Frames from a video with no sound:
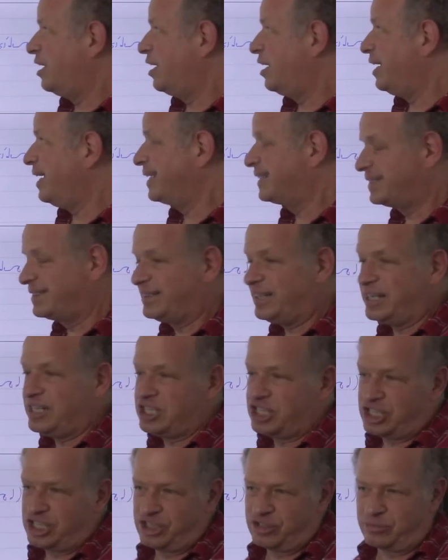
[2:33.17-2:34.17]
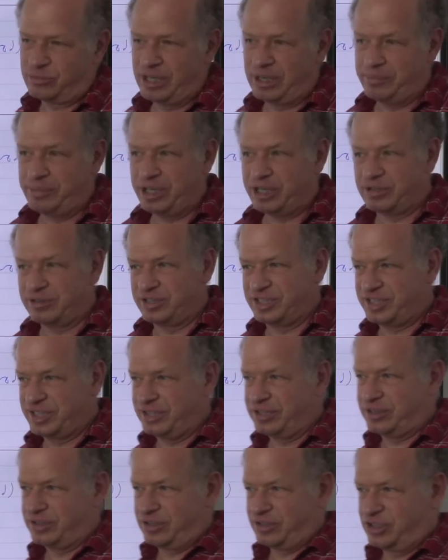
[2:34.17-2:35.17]
Extensions will be
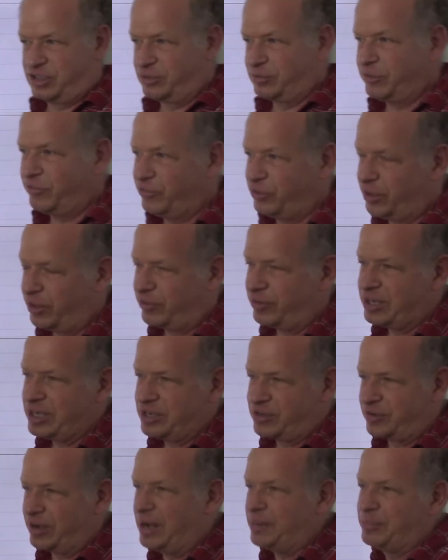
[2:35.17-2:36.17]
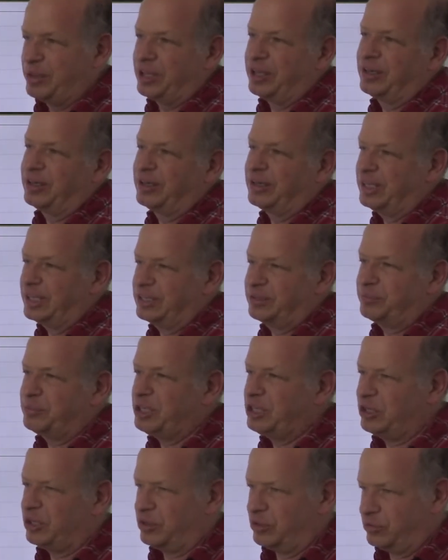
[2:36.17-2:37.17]
considered, so if you are in trouble, let me
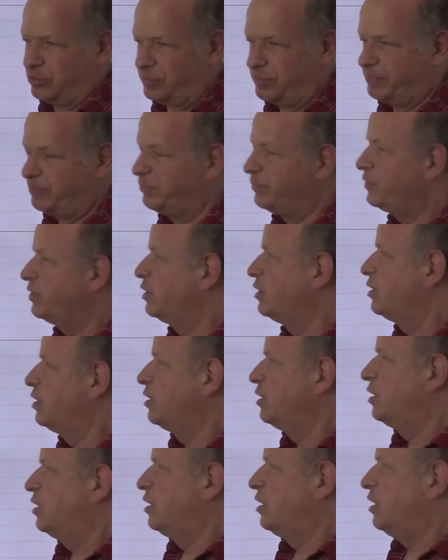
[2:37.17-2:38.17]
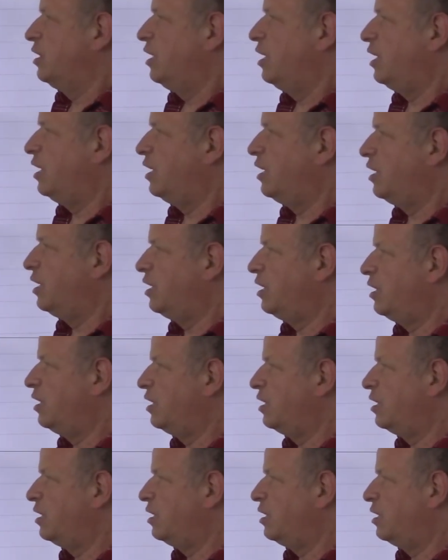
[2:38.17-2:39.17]
know.
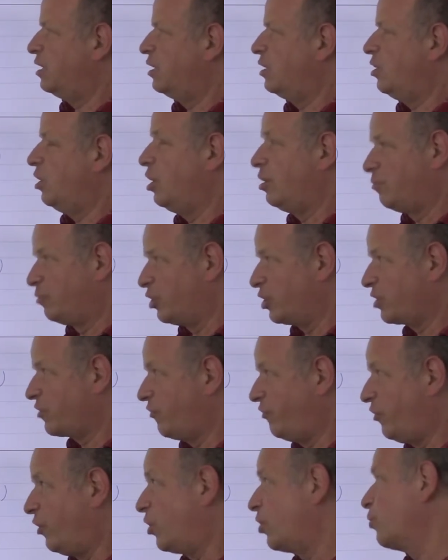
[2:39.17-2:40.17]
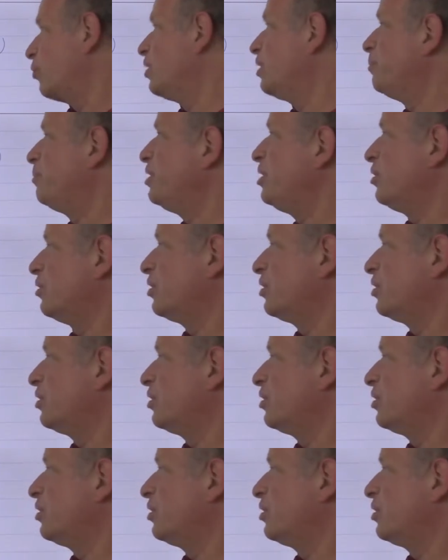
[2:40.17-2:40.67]
Homework 4 will be on